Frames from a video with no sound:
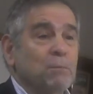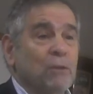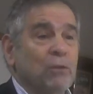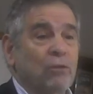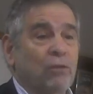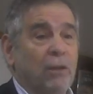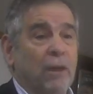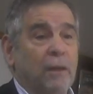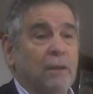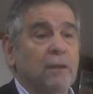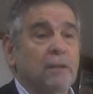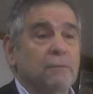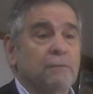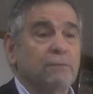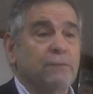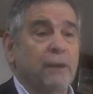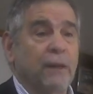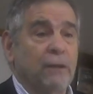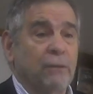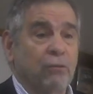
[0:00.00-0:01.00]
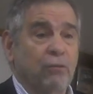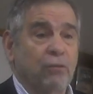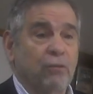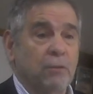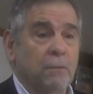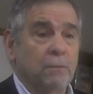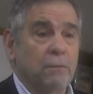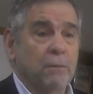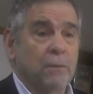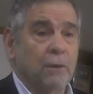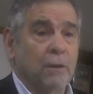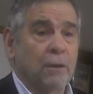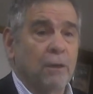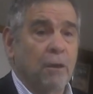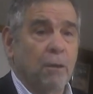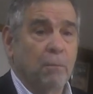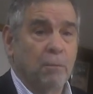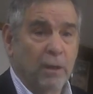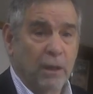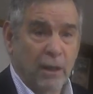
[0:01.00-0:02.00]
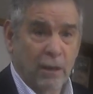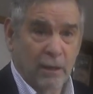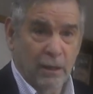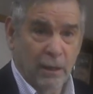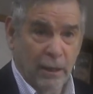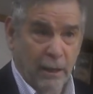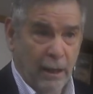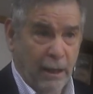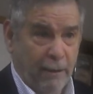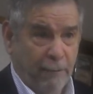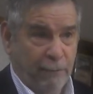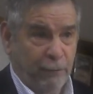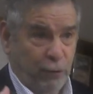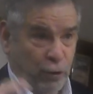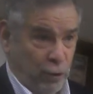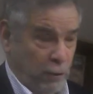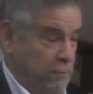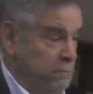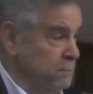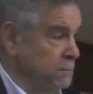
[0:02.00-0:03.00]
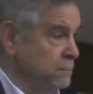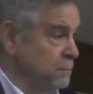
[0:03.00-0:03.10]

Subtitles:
mistake in France immediately after